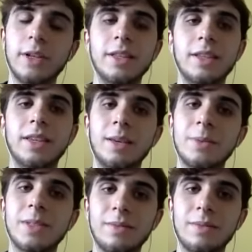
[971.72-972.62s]
Game
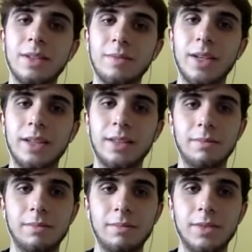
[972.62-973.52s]
7 of that
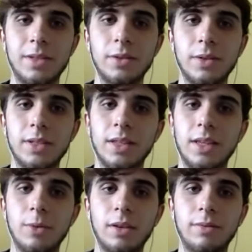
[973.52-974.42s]
series in the
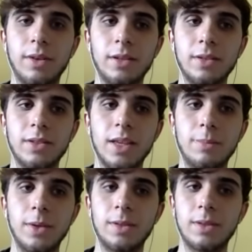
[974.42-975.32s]
NBA Finals, they
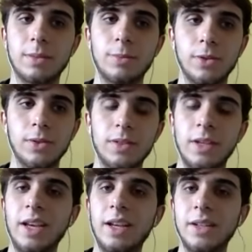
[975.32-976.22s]
beat the
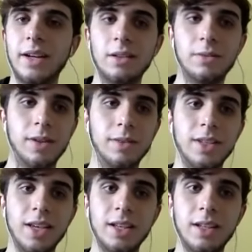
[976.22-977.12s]
Spurs
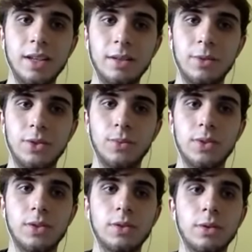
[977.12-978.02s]
95-88, which
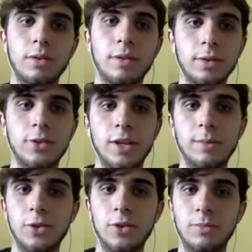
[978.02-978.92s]
was their third
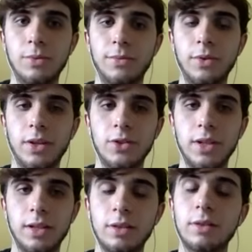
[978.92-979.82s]
championship
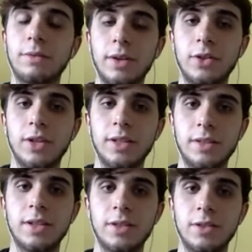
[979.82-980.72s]
in their
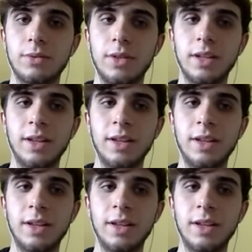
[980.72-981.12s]
franchise's history.